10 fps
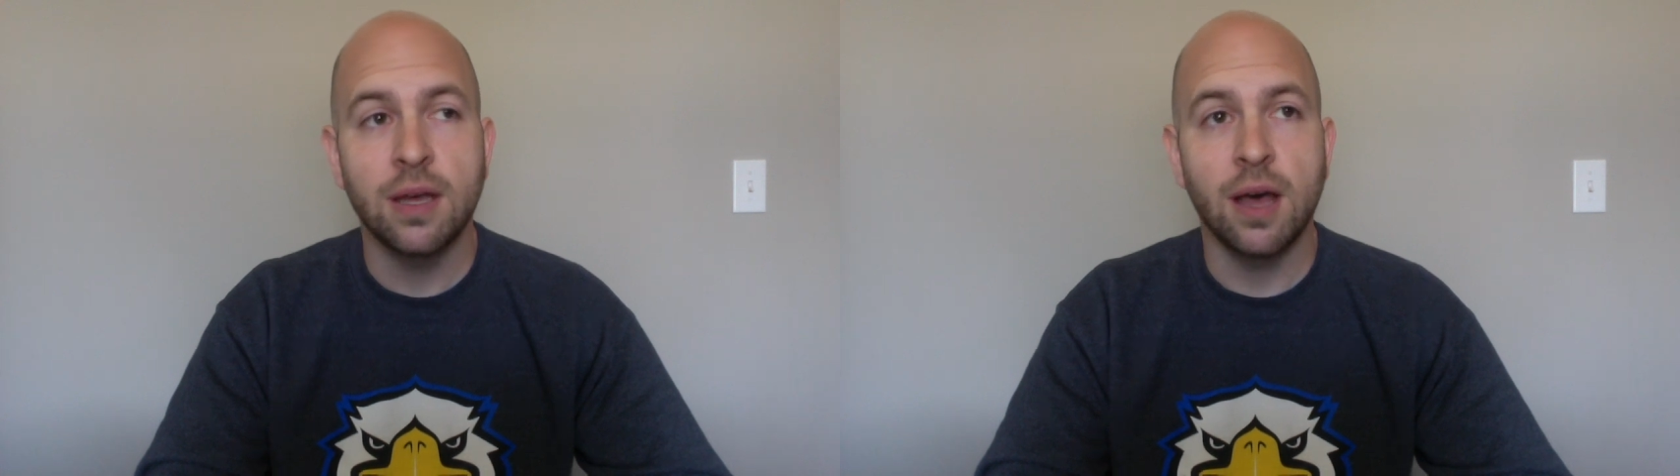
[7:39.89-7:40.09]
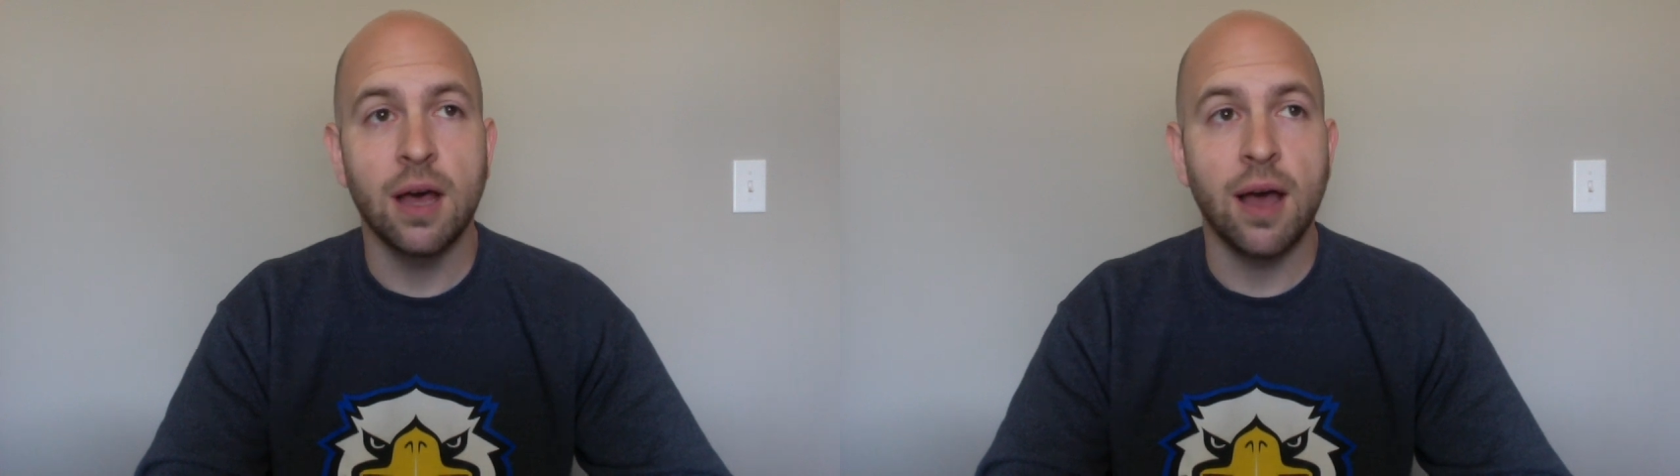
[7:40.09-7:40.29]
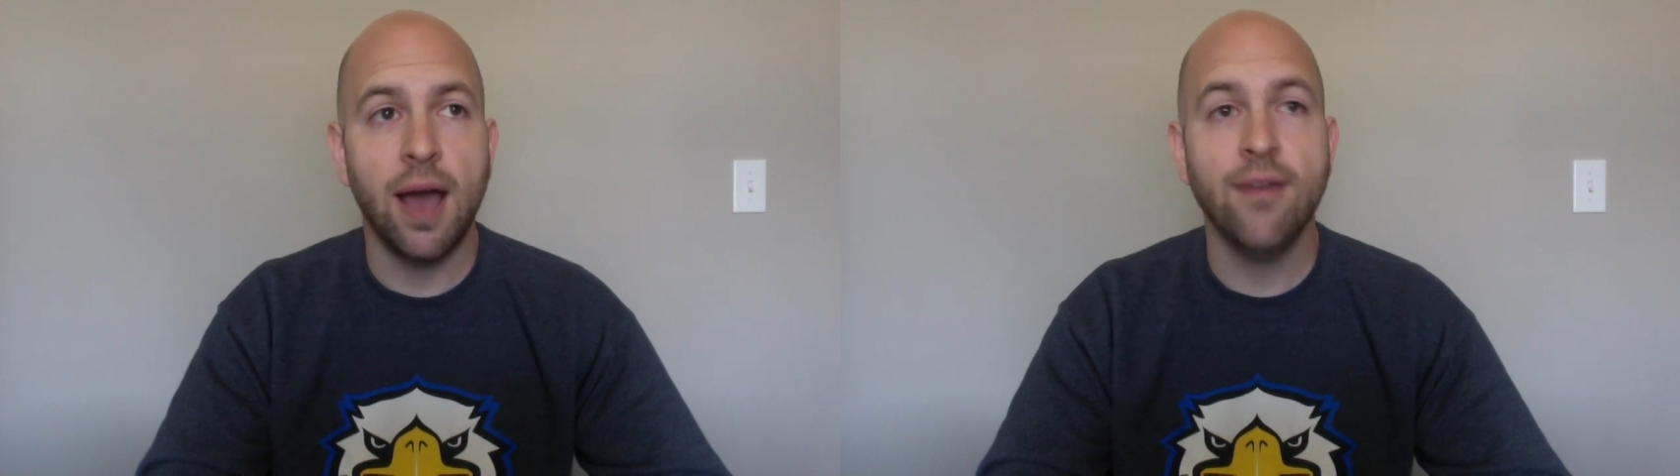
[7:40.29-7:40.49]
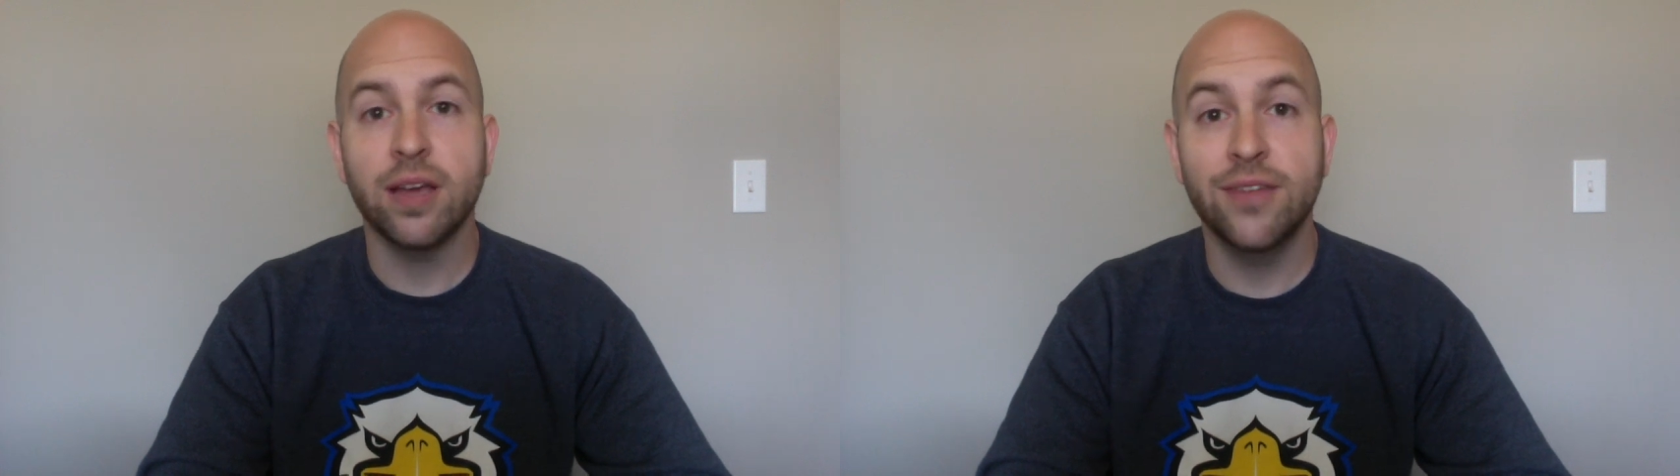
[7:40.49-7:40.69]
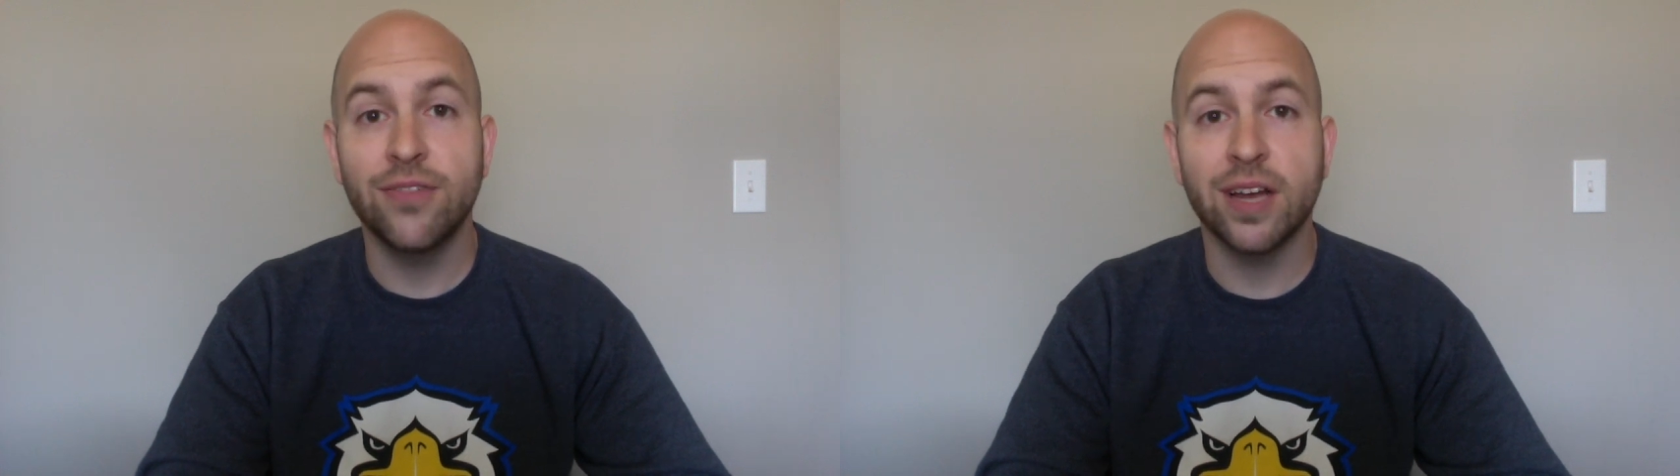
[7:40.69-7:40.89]
Having
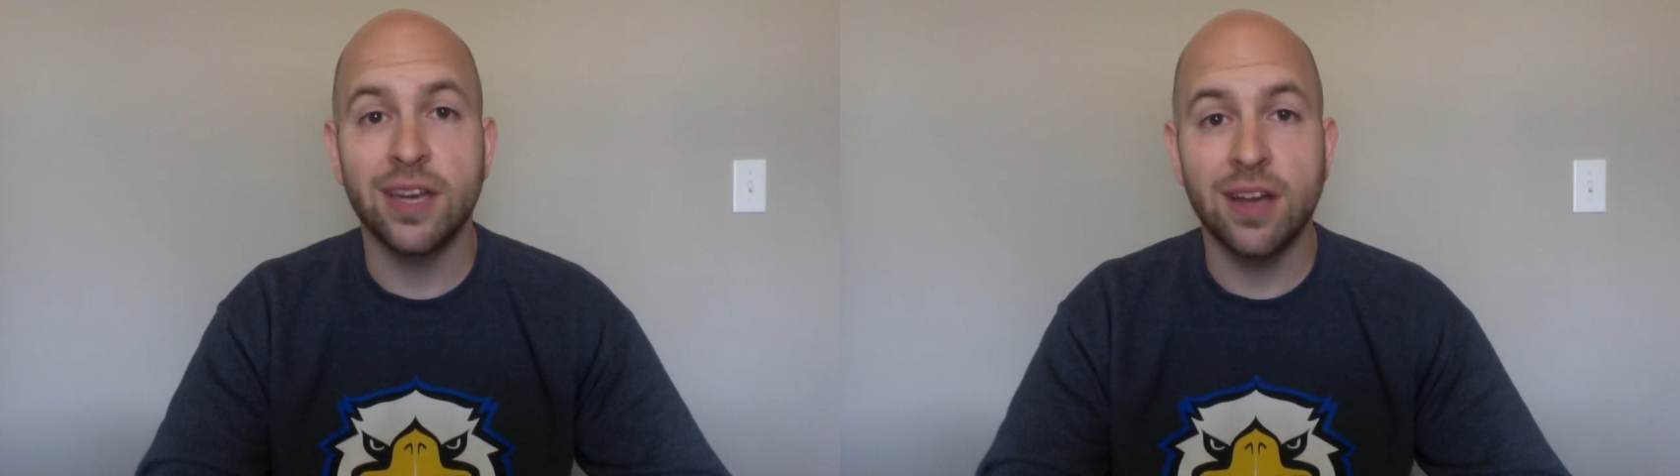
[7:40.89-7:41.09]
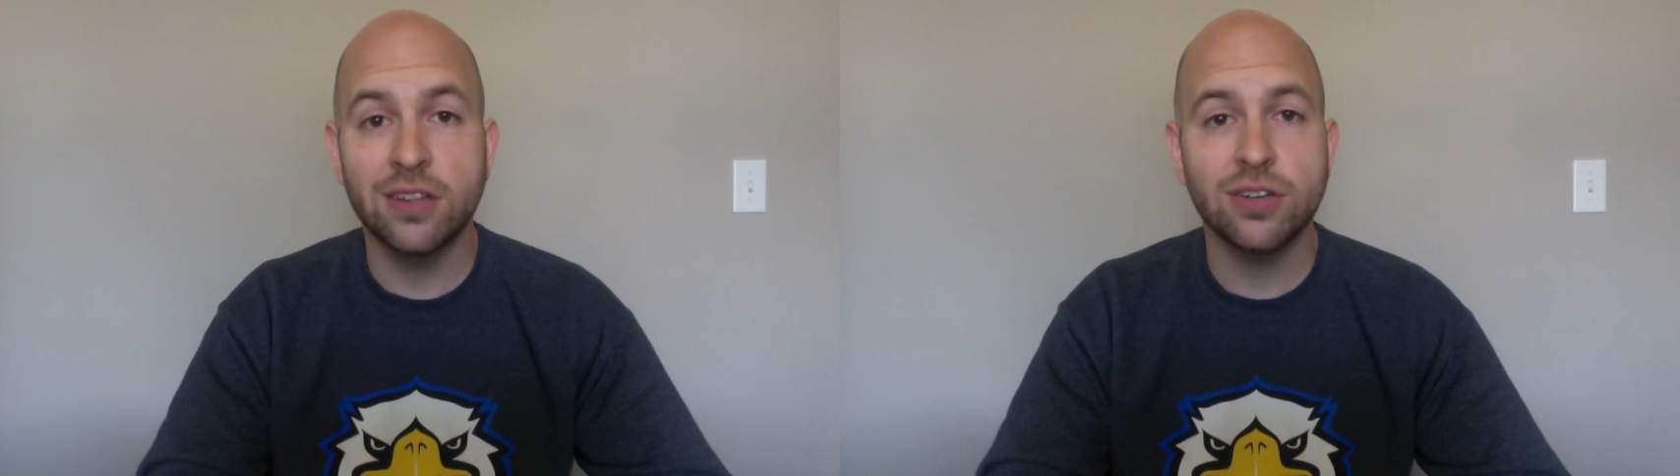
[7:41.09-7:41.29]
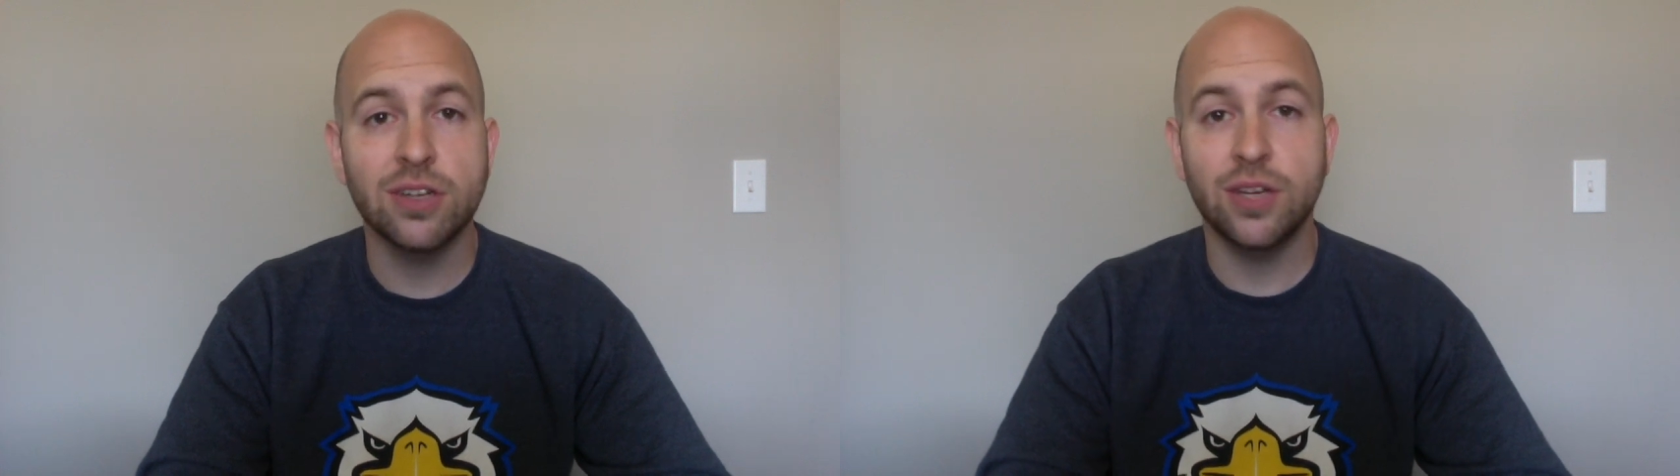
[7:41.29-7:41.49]
a different conductor,